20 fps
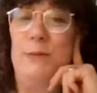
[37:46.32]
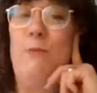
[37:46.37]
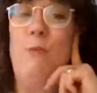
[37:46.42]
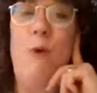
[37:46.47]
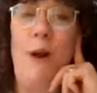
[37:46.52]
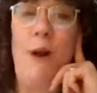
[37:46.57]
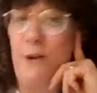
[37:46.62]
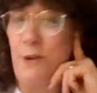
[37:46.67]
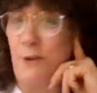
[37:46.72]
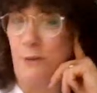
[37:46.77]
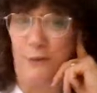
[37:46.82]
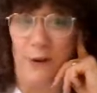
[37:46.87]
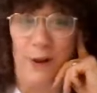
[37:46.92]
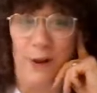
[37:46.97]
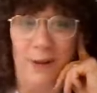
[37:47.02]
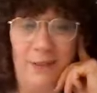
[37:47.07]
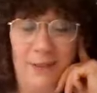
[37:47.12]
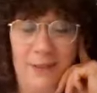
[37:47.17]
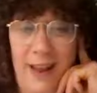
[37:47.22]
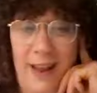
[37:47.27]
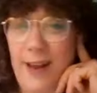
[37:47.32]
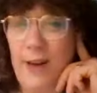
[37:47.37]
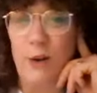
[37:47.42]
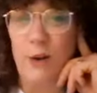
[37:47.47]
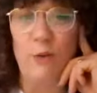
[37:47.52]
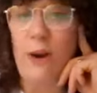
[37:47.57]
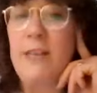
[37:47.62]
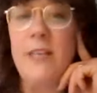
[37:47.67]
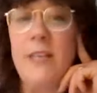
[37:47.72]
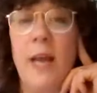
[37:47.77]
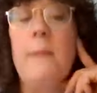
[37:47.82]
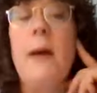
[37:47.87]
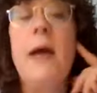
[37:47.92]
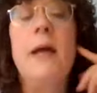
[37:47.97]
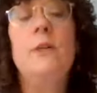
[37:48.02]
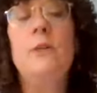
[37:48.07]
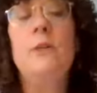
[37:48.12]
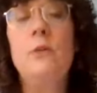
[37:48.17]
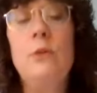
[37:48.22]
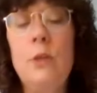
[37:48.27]
was wonderful. Had a great time.
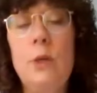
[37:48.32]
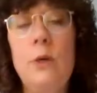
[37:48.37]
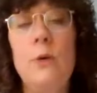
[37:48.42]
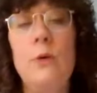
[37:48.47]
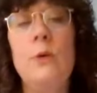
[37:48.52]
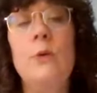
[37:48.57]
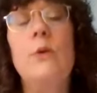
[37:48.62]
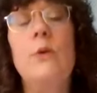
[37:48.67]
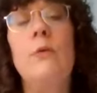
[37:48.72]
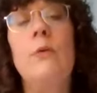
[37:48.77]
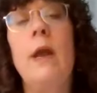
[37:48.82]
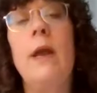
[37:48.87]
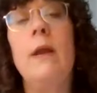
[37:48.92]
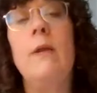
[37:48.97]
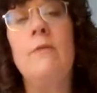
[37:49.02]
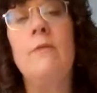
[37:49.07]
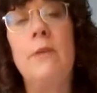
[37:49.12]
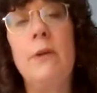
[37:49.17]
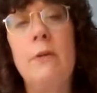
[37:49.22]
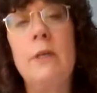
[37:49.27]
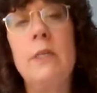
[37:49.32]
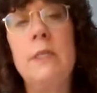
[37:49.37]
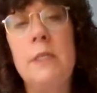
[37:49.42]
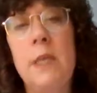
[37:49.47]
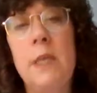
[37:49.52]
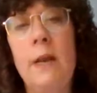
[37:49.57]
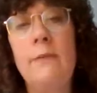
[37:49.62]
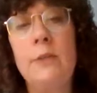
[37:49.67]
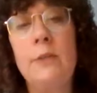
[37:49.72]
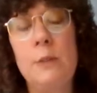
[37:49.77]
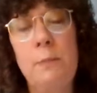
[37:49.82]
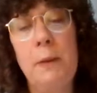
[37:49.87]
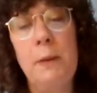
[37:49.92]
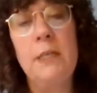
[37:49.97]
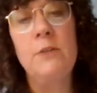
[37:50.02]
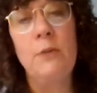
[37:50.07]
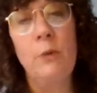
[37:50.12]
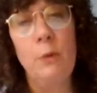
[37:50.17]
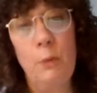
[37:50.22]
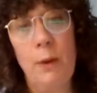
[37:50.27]
And you create a very safe
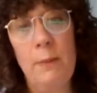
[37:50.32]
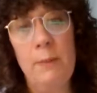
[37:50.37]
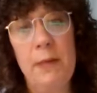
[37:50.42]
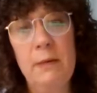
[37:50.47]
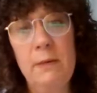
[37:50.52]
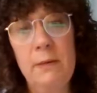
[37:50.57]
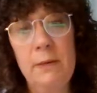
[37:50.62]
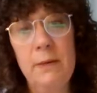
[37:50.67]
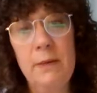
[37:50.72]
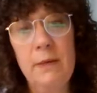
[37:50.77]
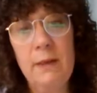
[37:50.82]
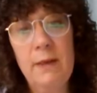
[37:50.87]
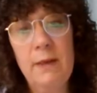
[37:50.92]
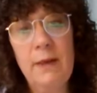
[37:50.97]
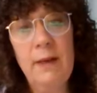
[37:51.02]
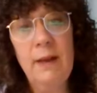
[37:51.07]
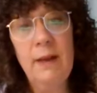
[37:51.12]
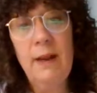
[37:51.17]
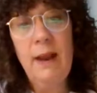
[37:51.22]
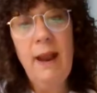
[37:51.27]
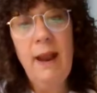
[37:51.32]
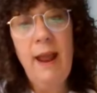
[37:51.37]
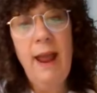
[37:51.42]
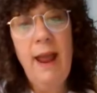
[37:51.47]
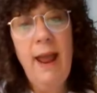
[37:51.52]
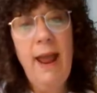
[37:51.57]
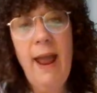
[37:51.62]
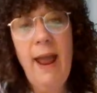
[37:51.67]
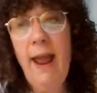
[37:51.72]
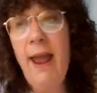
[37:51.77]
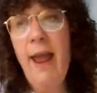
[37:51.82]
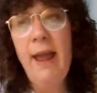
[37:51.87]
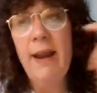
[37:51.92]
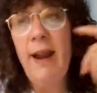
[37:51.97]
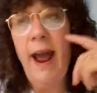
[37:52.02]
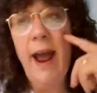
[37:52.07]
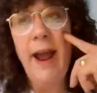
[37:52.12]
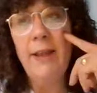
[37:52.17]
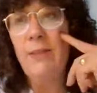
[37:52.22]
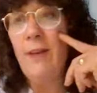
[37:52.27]
space for women.
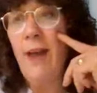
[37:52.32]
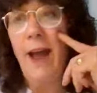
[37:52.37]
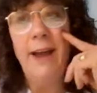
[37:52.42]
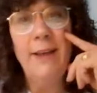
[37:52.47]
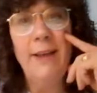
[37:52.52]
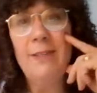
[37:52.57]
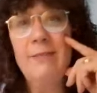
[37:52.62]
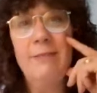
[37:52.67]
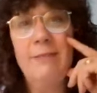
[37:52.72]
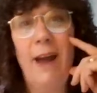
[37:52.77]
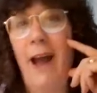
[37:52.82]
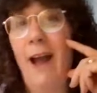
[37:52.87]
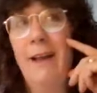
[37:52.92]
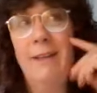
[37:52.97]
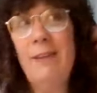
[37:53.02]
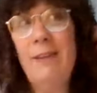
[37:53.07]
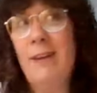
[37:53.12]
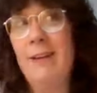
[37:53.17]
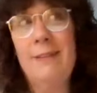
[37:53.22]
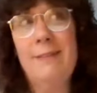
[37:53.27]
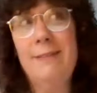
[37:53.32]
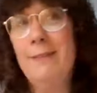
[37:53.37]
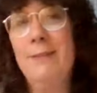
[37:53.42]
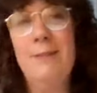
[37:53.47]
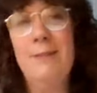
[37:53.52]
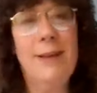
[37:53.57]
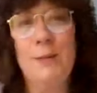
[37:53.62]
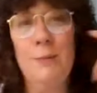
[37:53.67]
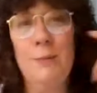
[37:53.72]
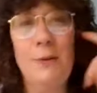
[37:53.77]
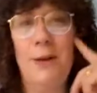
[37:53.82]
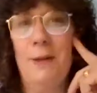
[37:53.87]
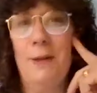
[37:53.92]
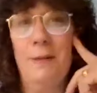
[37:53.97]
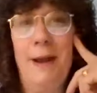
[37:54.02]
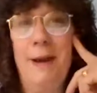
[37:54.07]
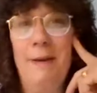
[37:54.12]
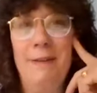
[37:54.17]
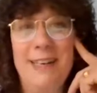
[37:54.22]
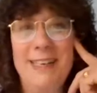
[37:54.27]
And I thought you guys were
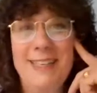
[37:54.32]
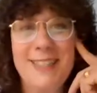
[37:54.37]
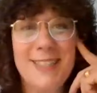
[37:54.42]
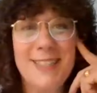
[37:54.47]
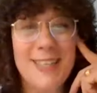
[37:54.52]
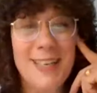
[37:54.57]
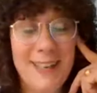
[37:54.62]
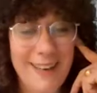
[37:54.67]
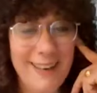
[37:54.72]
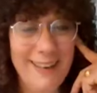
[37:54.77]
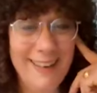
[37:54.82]
hilarious.